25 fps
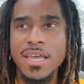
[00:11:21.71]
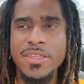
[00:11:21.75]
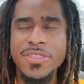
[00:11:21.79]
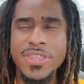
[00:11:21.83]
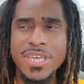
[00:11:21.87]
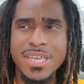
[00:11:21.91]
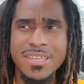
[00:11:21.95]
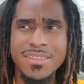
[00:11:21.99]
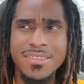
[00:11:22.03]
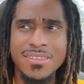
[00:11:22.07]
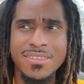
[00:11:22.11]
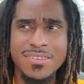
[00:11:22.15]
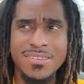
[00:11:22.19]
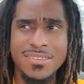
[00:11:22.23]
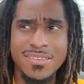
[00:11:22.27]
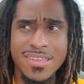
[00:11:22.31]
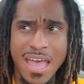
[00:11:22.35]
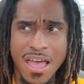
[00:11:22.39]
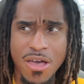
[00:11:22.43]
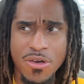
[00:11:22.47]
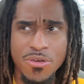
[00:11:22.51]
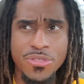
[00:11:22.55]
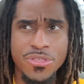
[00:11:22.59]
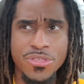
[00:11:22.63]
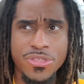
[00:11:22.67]
I think in
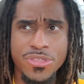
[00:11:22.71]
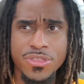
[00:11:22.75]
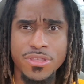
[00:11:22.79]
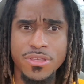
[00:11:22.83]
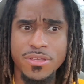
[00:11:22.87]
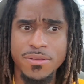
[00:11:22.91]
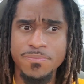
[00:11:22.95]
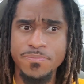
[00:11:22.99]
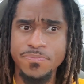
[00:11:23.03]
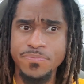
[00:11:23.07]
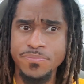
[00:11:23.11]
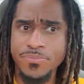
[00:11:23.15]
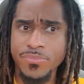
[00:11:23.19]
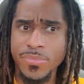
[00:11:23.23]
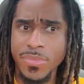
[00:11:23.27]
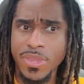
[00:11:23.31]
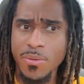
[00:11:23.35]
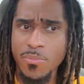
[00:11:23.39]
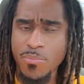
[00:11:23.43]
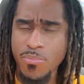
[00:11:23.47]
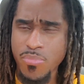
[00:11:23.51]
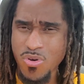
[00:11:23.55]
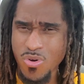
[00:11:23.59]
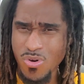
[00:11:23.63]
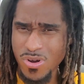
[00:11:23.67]
South
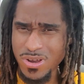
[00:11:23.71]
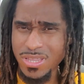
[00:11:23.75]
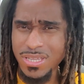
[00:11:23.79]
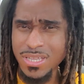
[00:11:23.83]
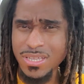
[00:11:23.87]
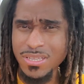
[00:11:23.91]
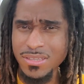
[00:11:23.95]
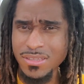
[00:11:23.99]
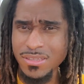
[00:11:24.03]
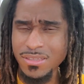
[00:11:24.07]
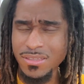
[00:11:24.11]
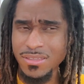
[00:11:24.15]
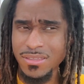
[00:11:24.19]
Portland,